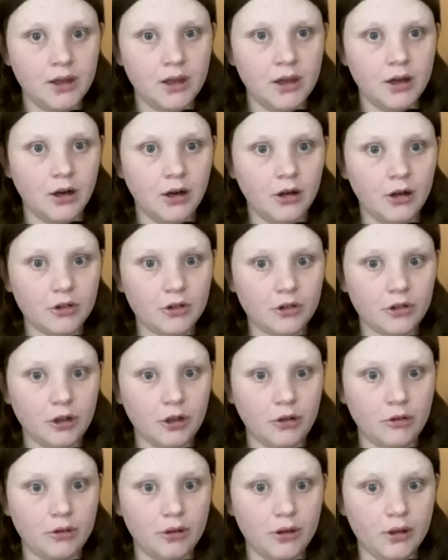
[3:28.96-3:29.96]

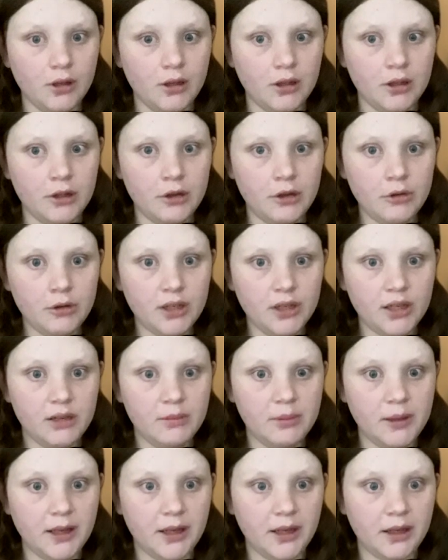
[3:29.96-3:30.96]
Also, you need to
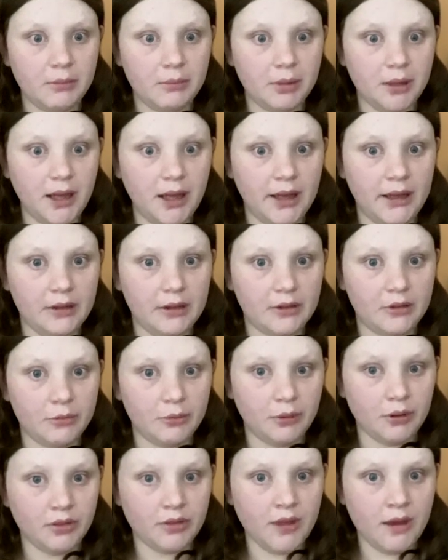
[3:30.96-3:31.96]
be in compliance.
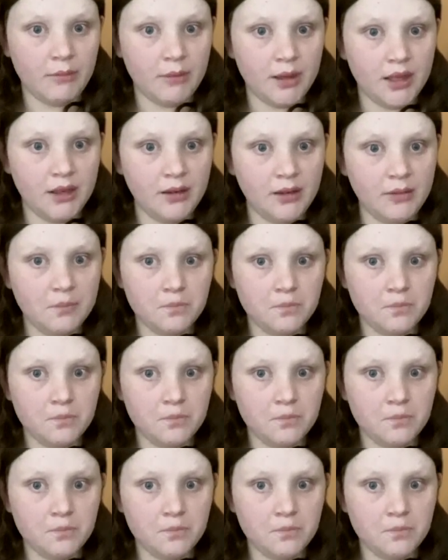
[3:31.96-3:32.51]
What's that mean?